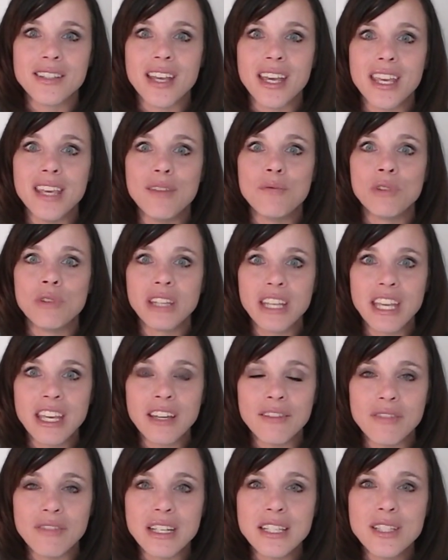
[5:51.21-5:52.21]
that he really
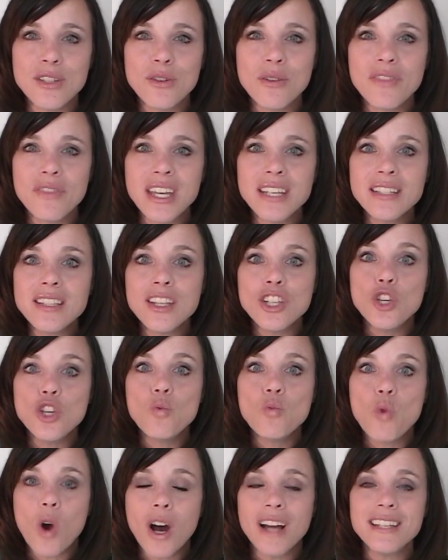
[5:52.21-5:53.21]
convicts you of things, and
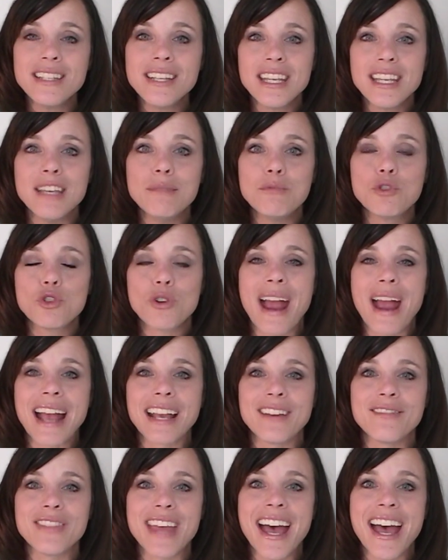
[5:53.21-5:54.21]
you want to keep
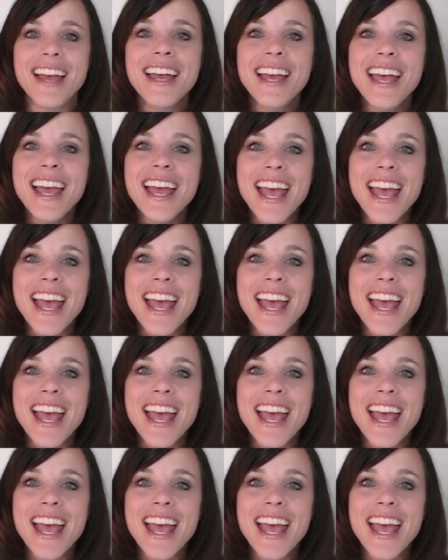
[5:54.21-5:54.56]
track of that.